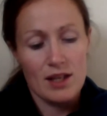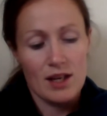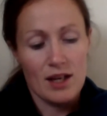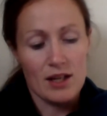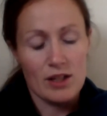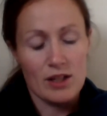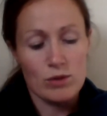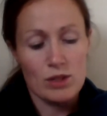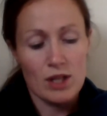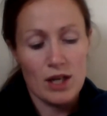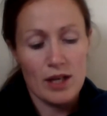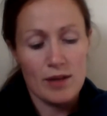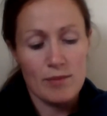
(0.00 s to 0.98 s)
And no
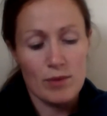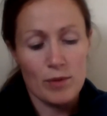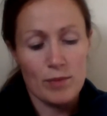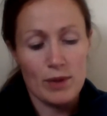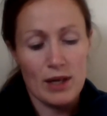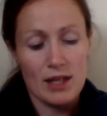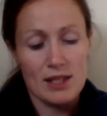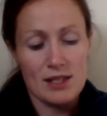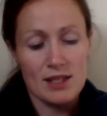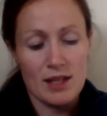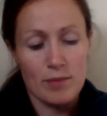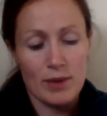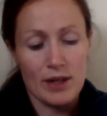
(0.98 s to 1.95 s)
time or place
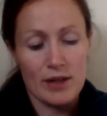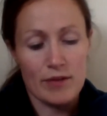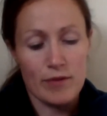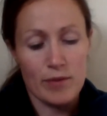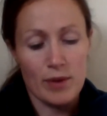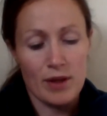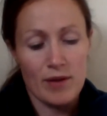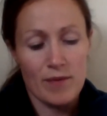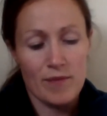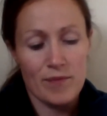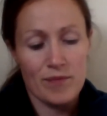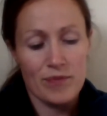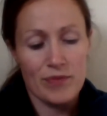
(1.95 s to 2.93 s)
apart from me.
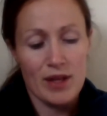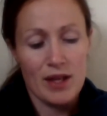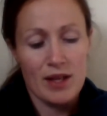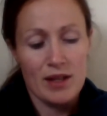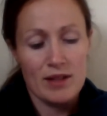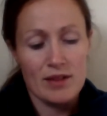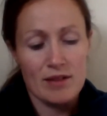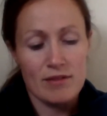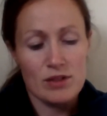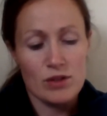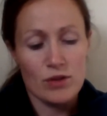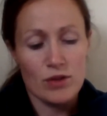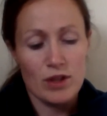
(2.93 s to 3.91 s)
There
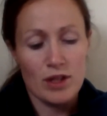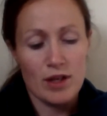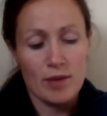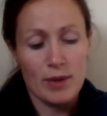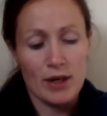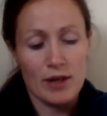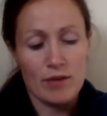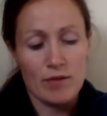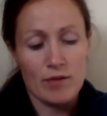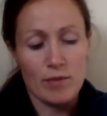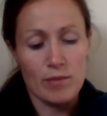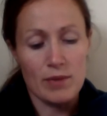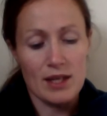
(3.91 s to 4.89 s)
is nothing apart
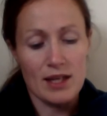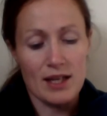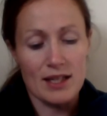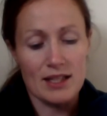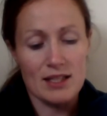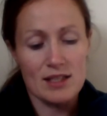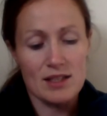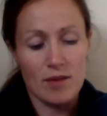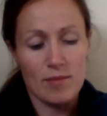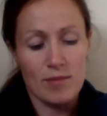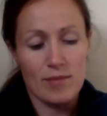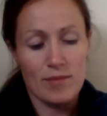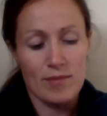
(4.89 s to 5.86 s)
from me anytime.
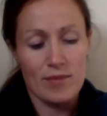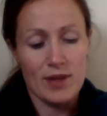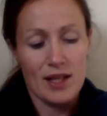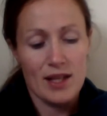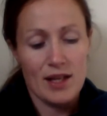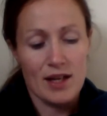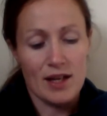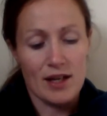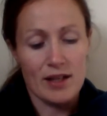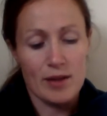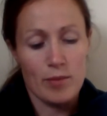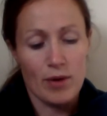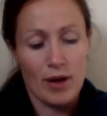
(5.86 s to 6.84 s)
I
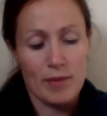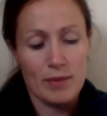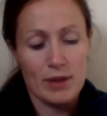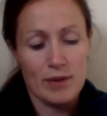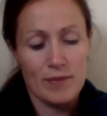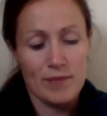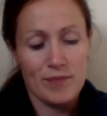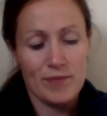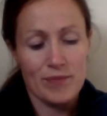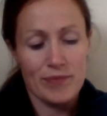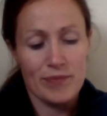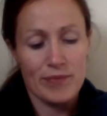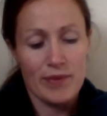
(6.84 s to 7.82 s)
am Brahman.
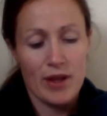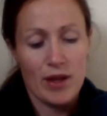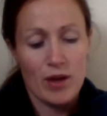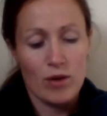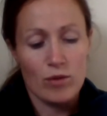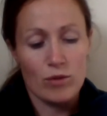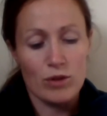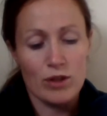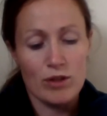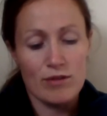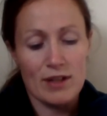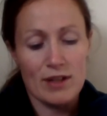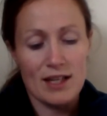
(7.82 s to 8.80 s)
One who
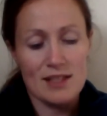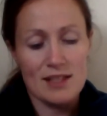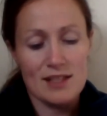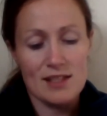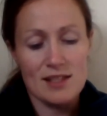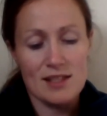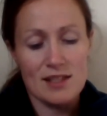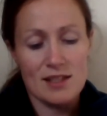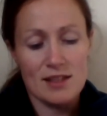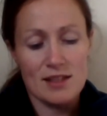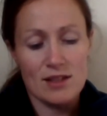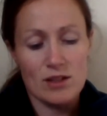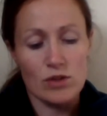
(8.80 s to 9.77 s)
realizes
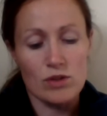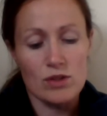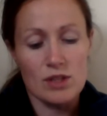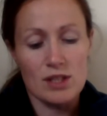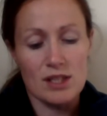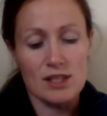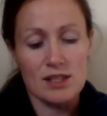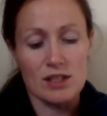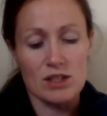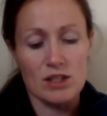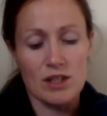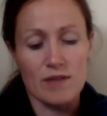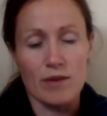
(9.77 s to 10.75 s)
thus is a
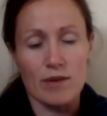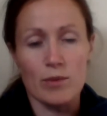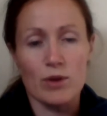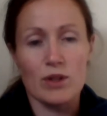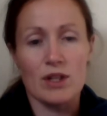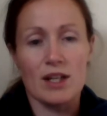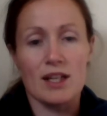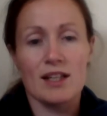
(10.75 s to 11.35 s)
Jivan Mukta.